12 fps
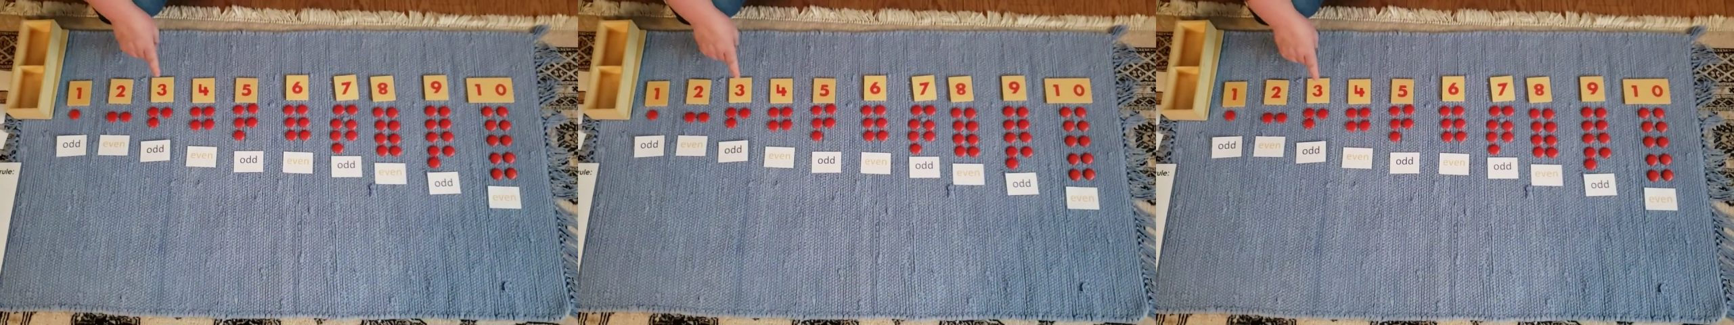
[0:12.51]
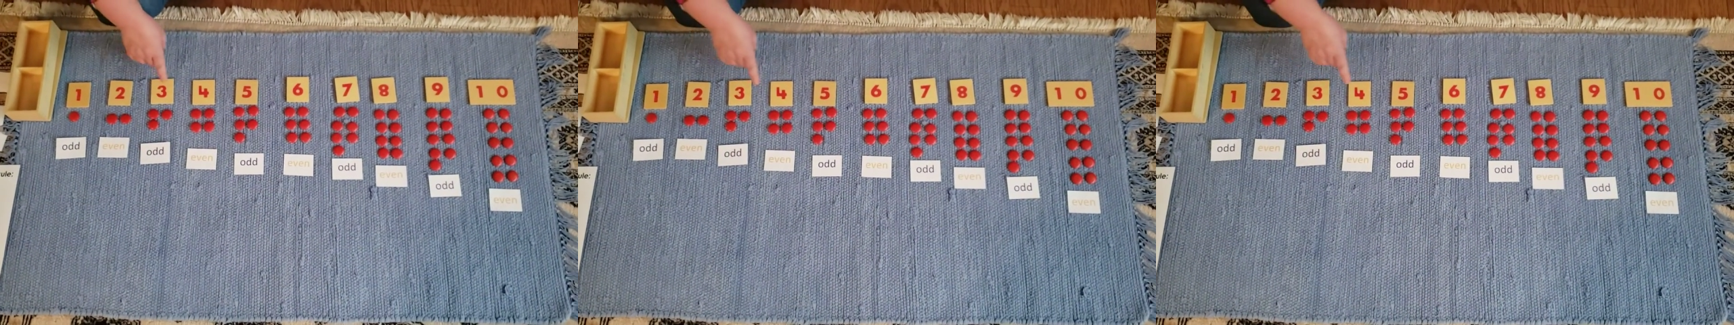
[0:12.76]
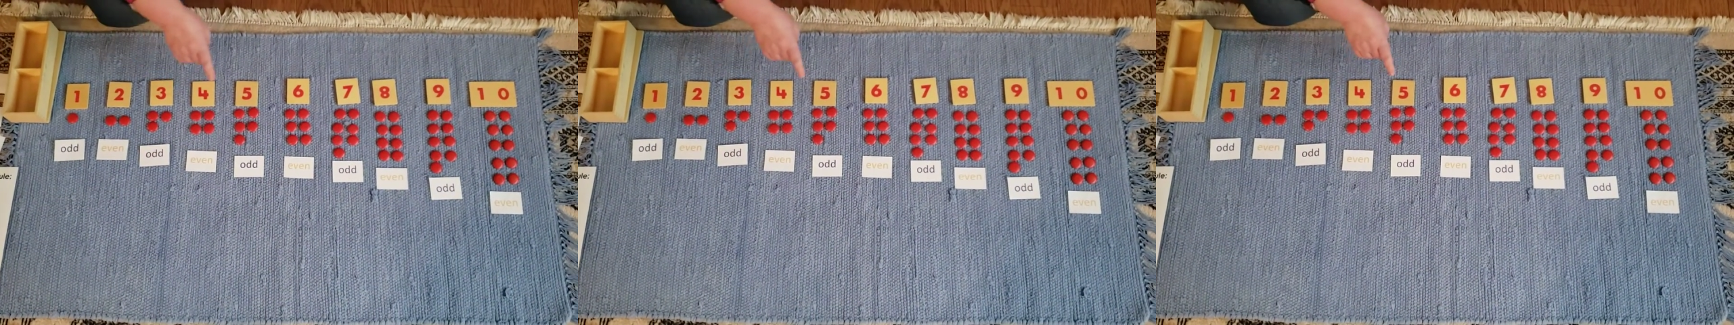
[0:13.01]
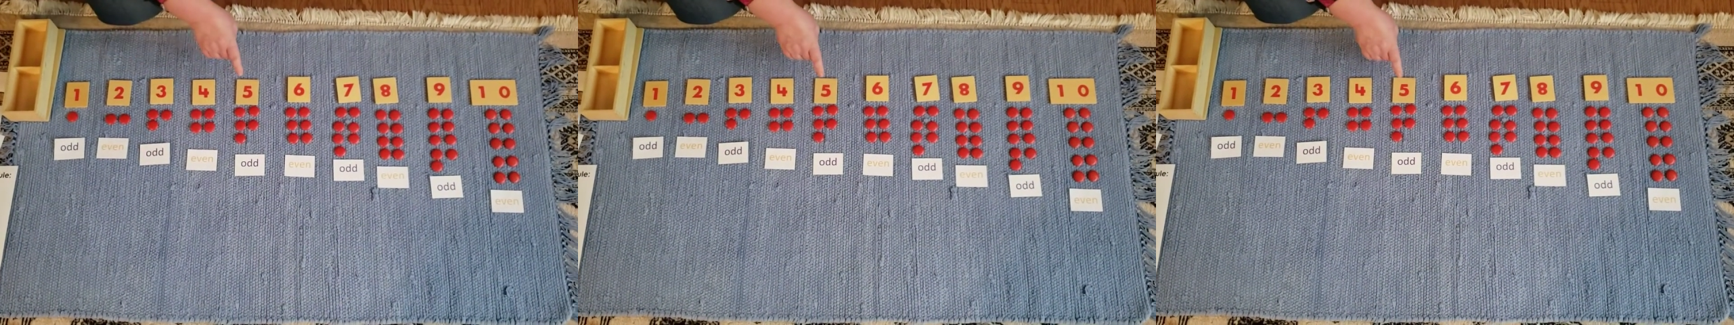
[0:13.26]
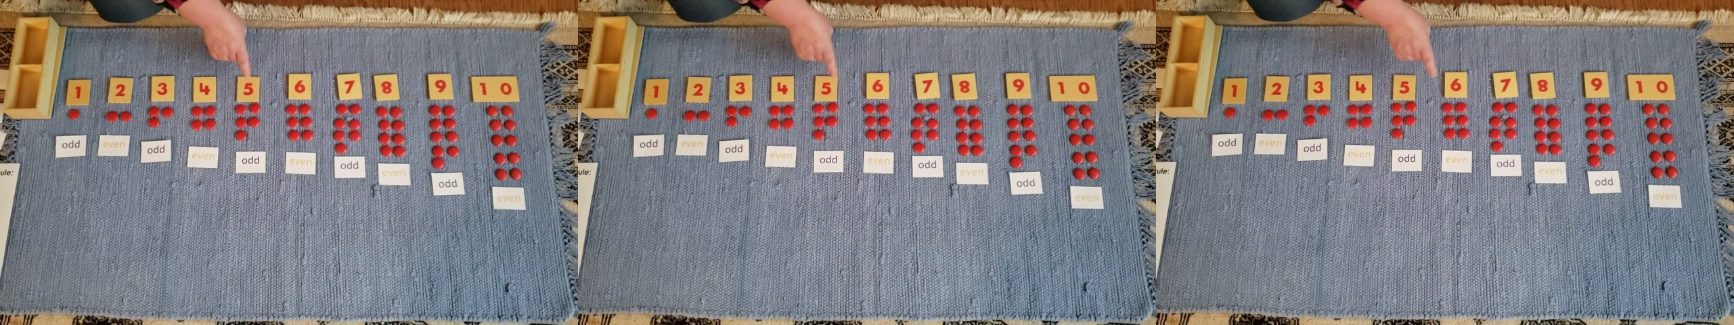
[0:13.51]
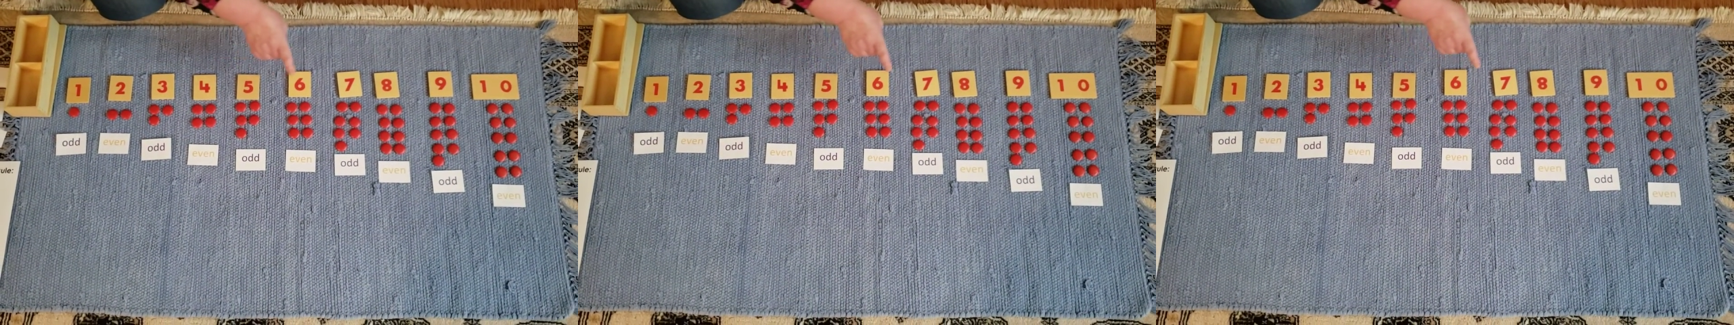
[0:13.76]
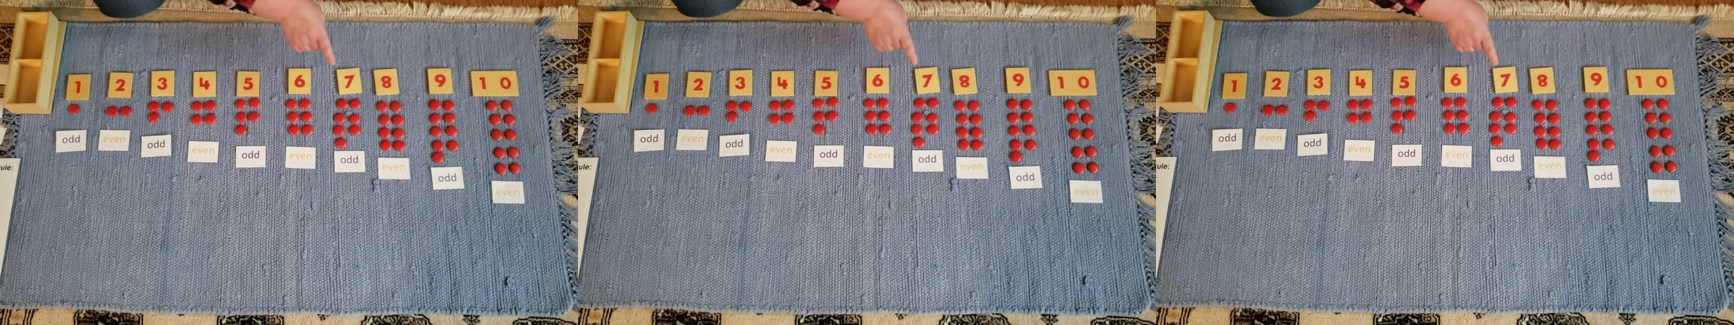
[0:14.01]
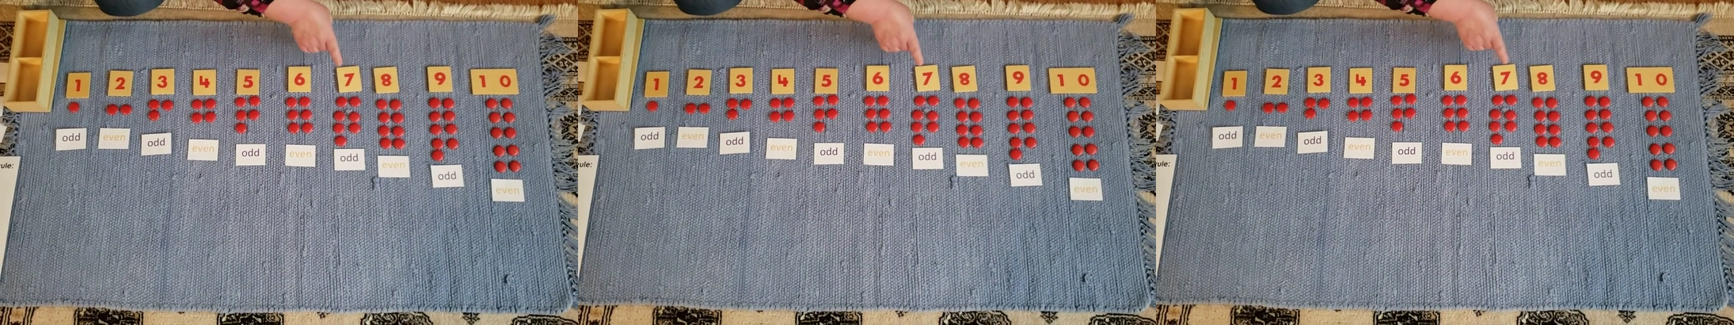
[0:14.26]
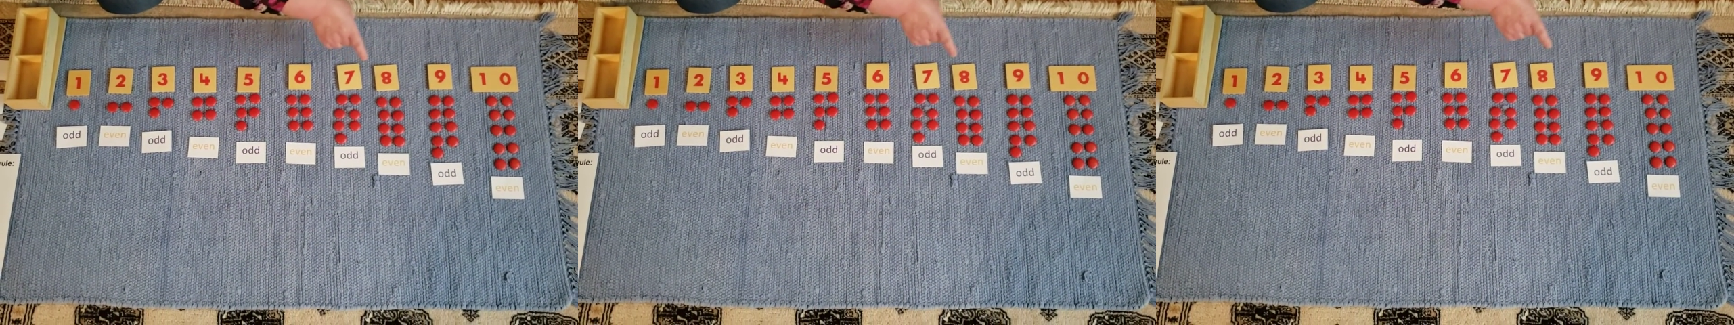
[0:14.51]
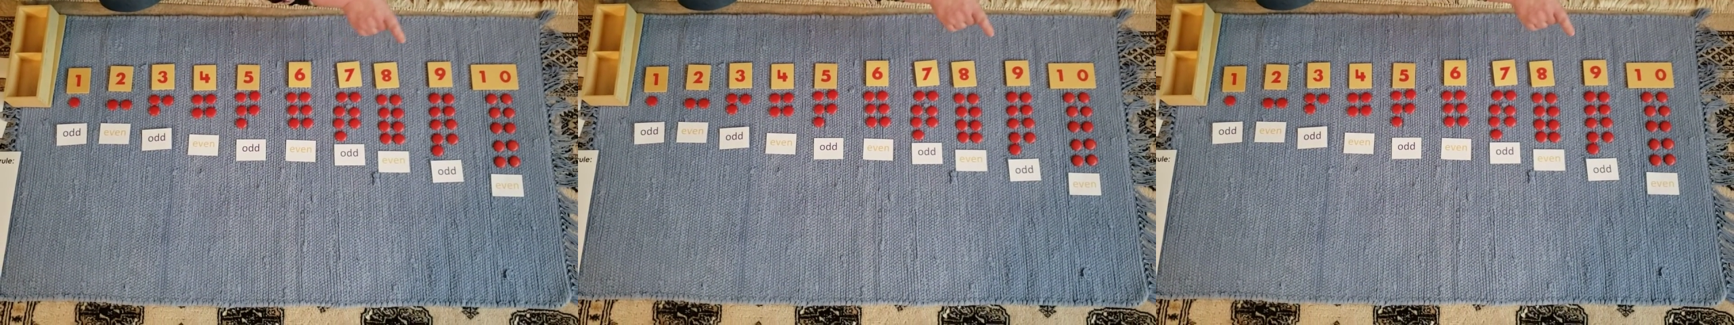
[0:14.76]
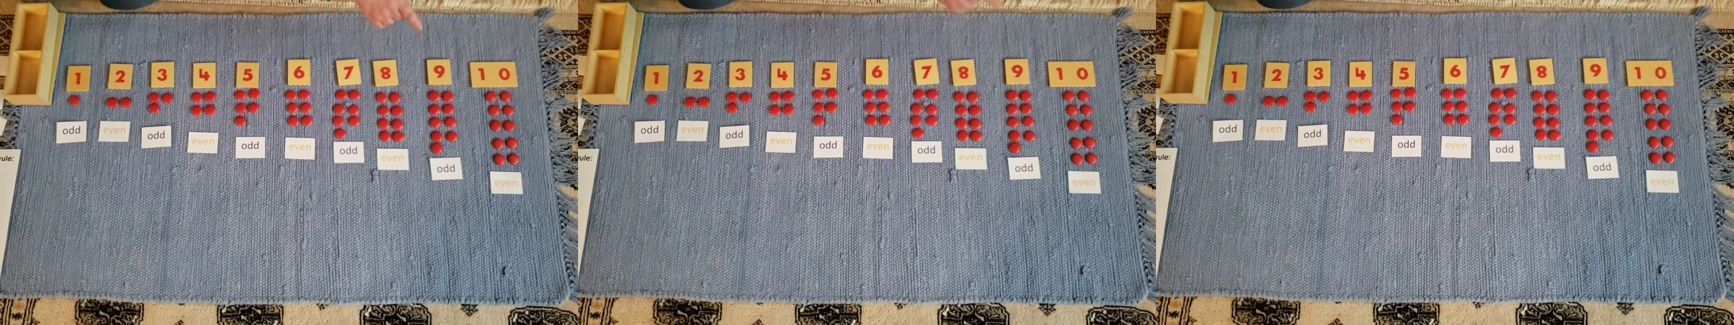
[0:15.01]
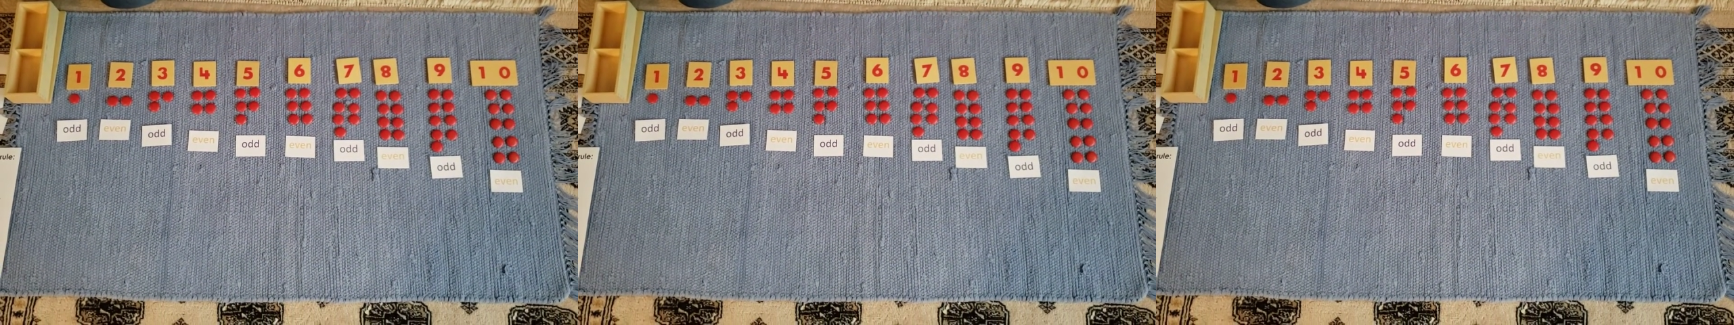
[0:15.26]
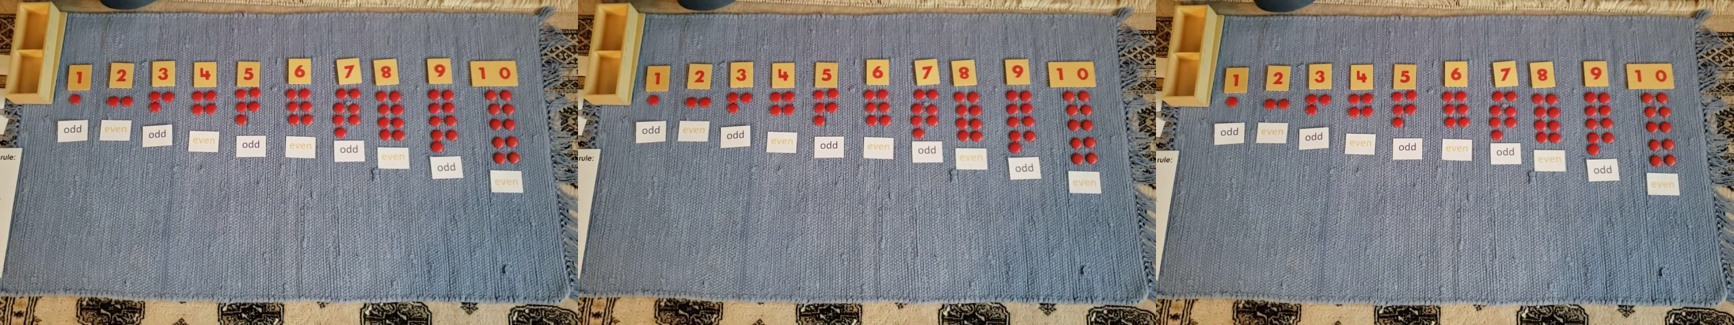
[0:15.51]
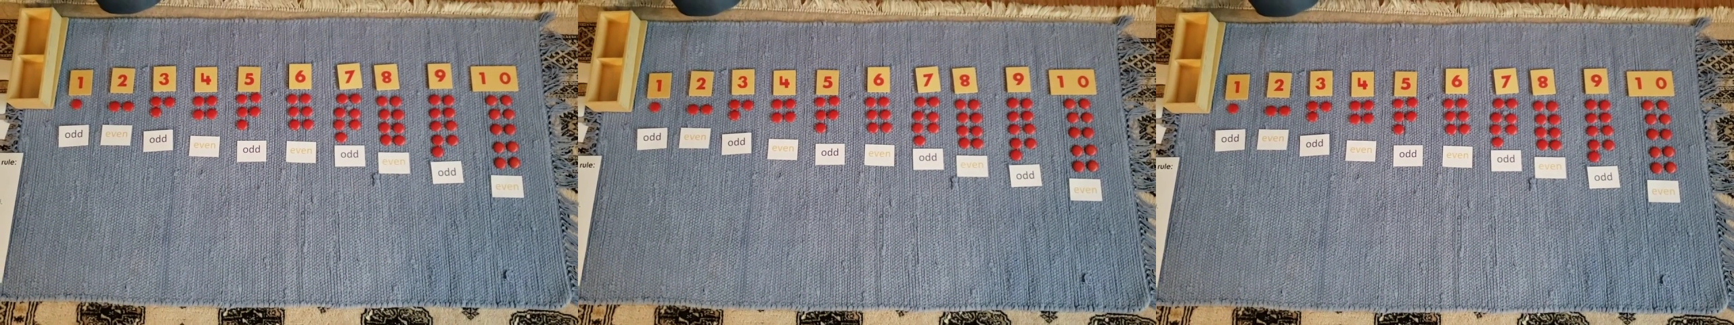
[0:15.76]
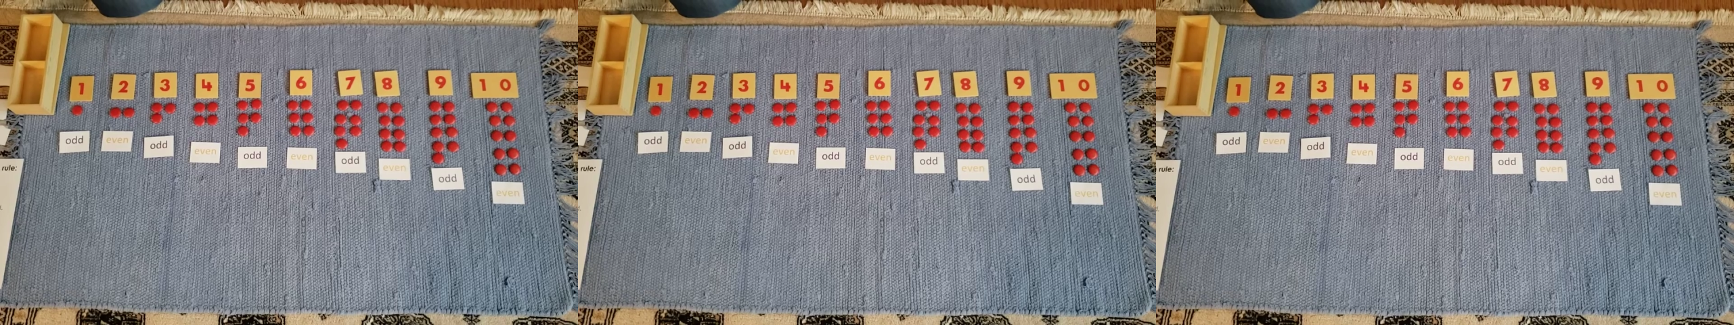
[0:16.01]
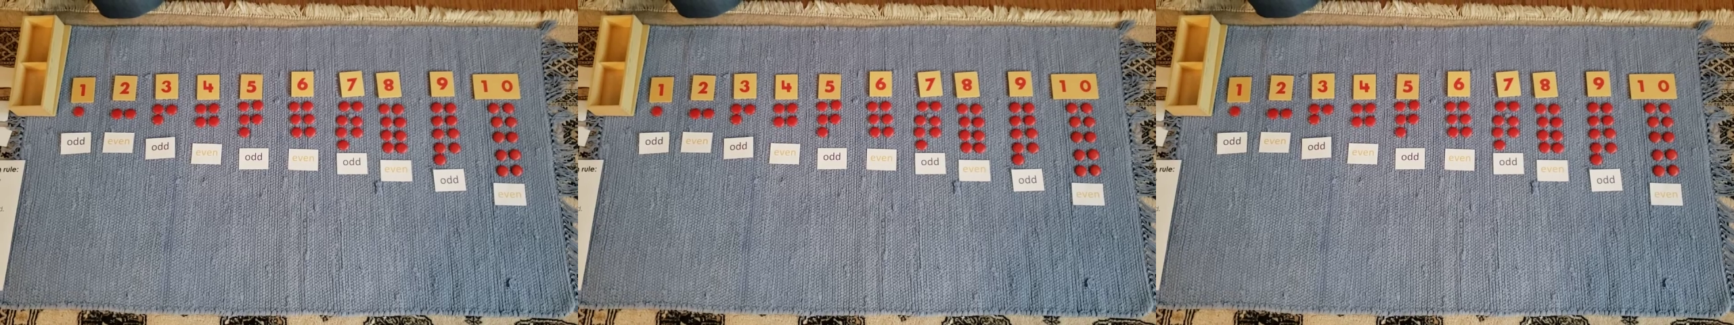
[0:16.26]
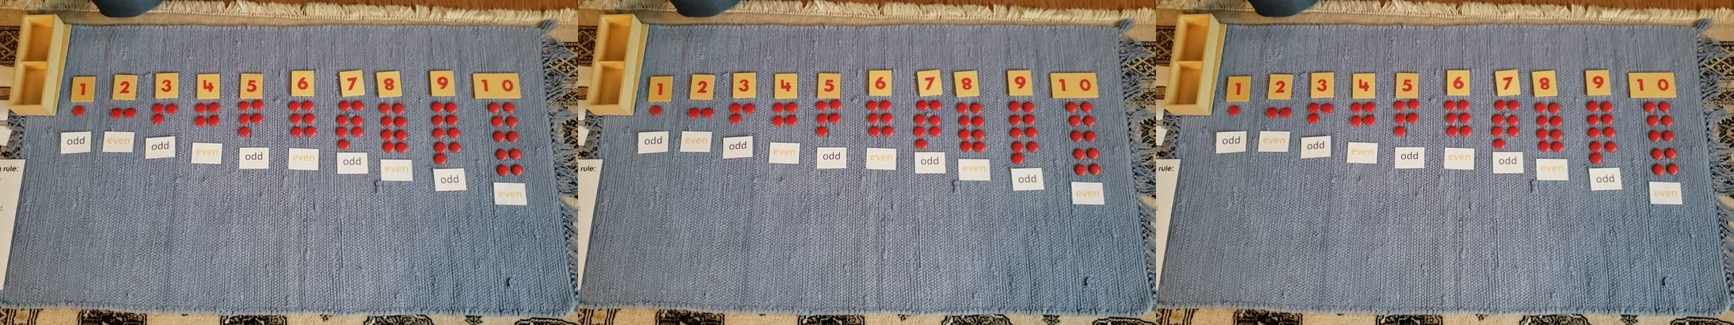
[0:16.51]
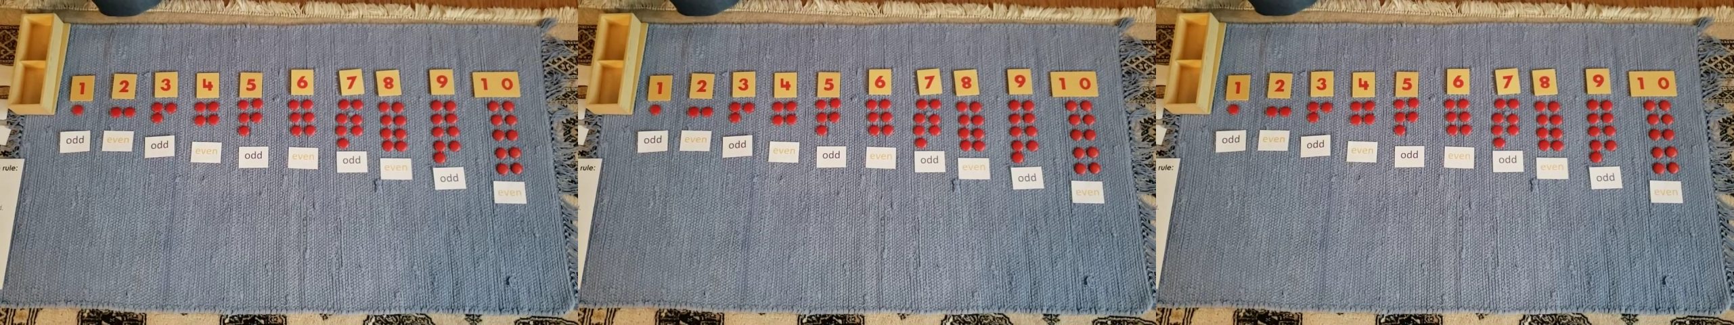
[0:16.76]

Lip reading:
Nobody's mouth can be seen.